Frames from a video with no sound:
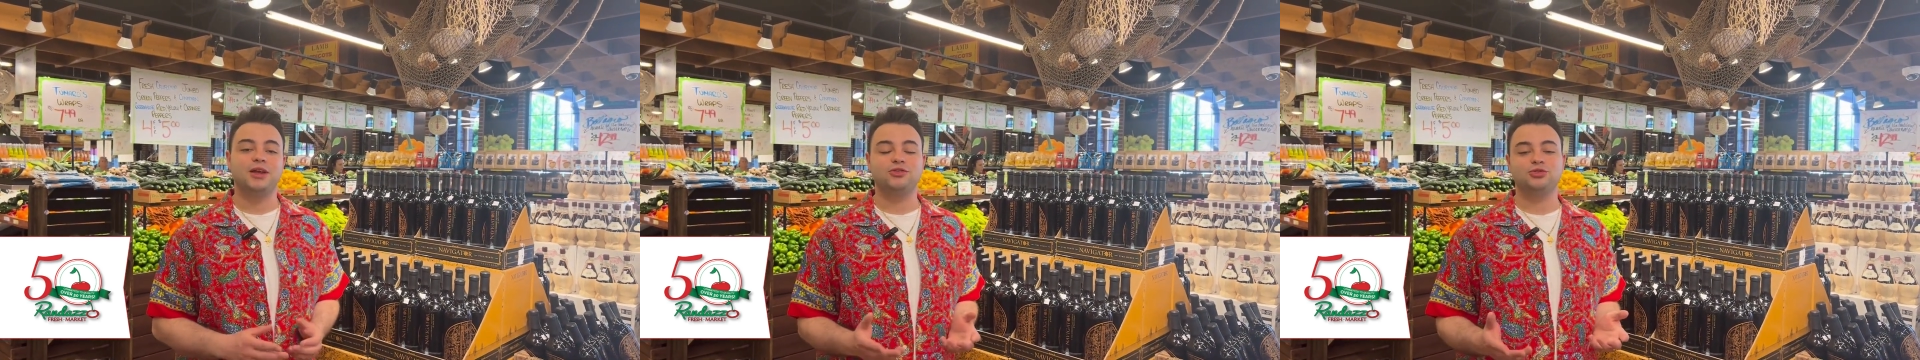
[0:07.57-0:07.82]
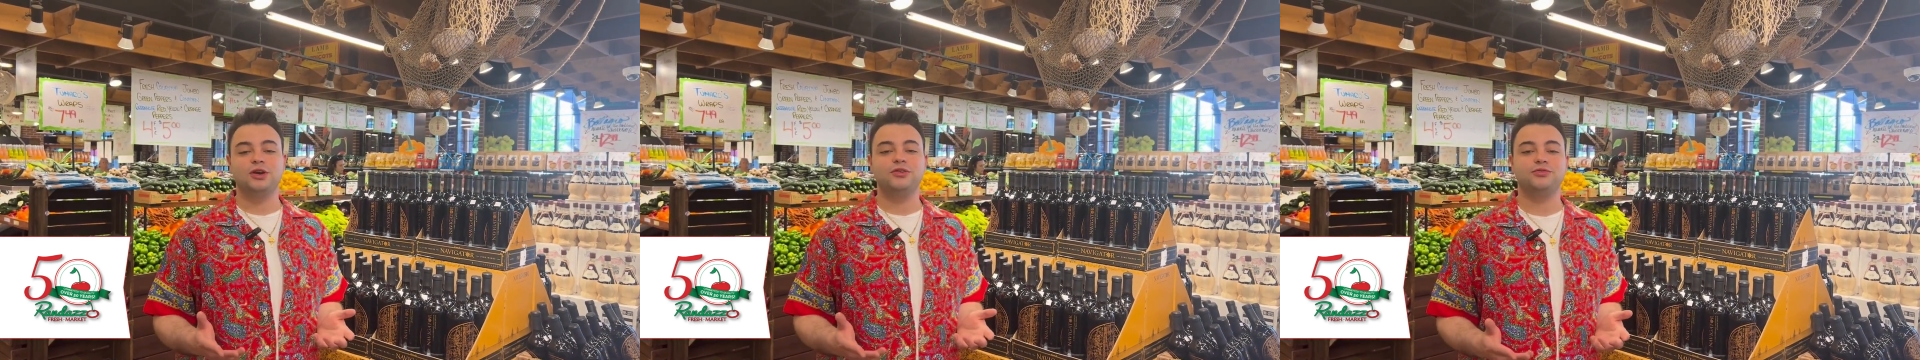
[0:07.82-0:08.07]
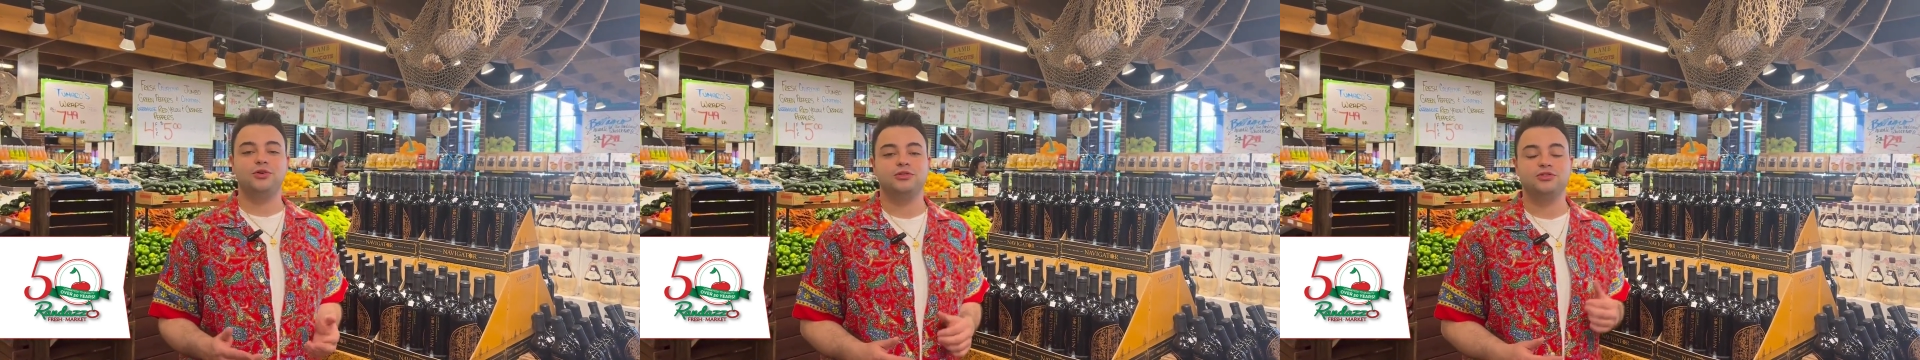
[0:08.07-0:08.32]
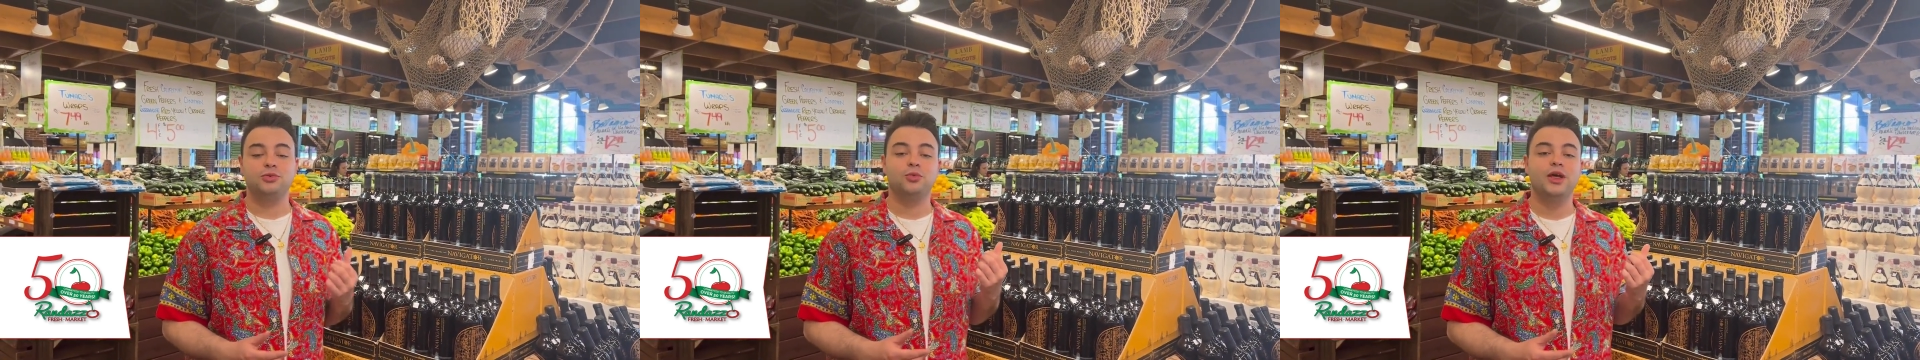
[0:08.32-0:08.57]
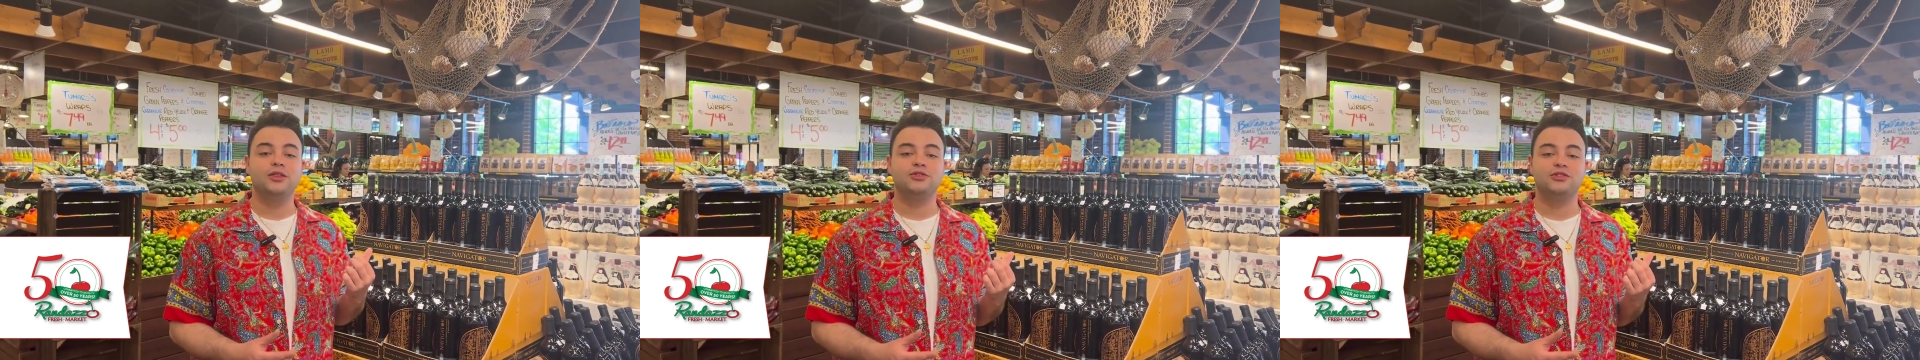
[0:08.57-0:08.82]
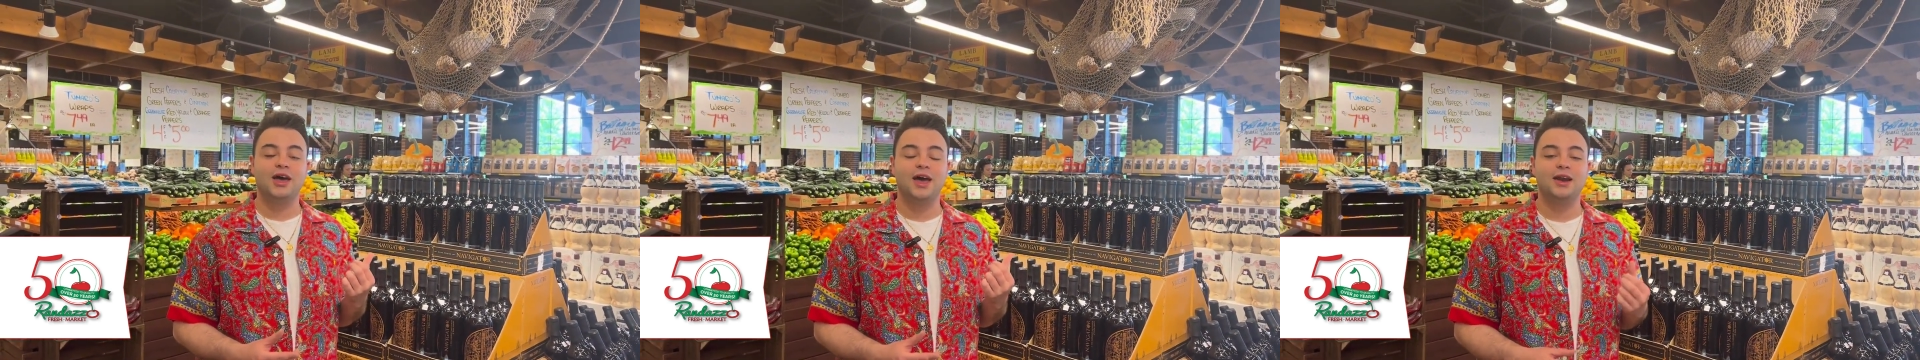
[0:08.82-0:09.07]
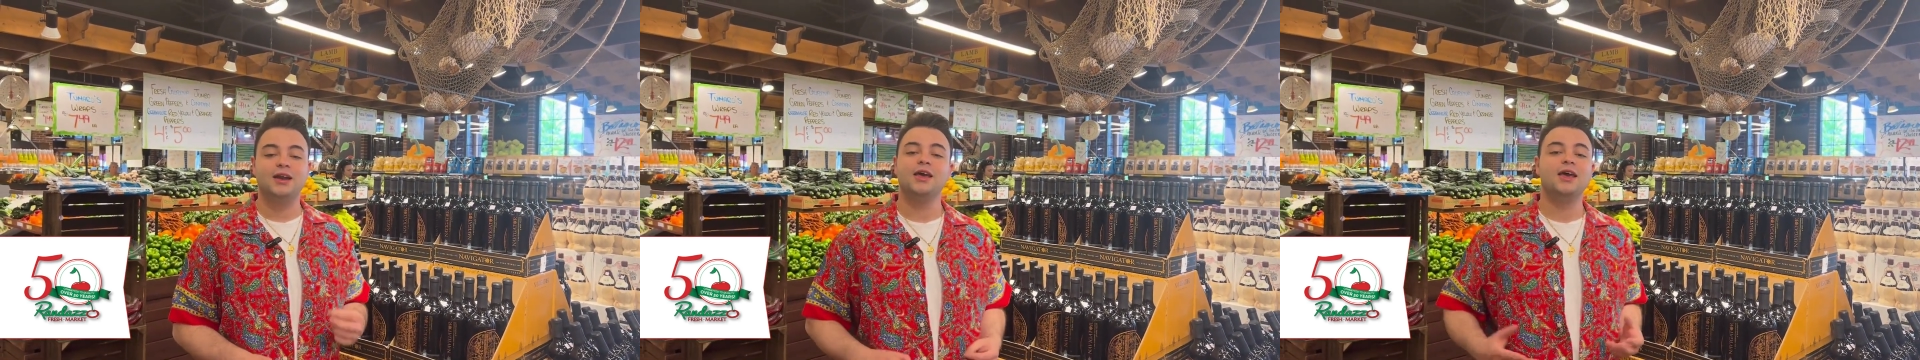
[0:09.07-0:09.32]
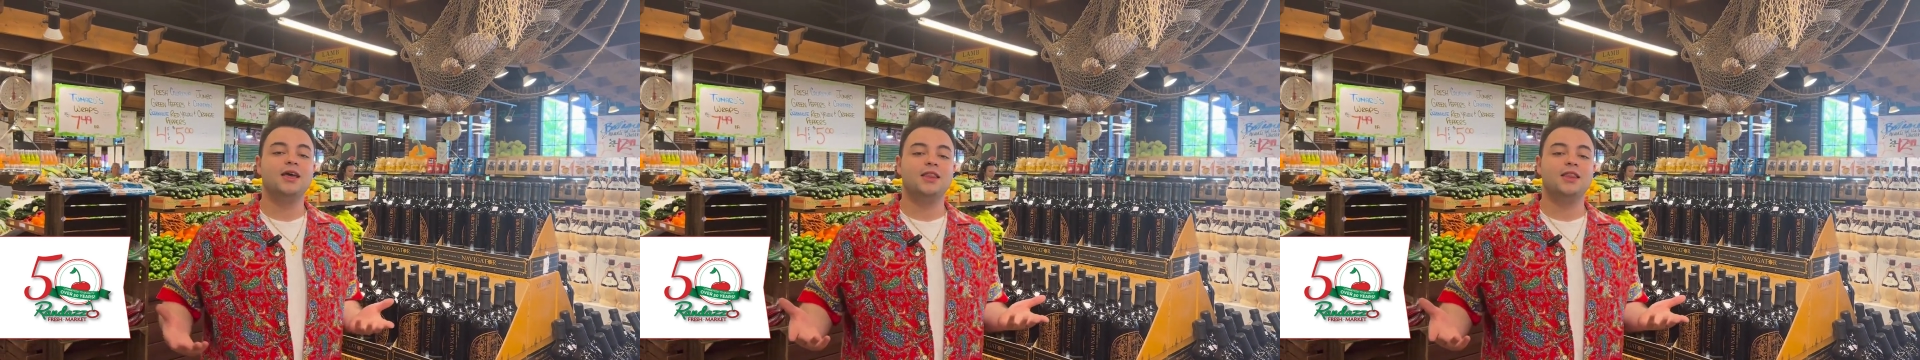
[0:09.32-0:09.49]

That's right folks, the weather's on.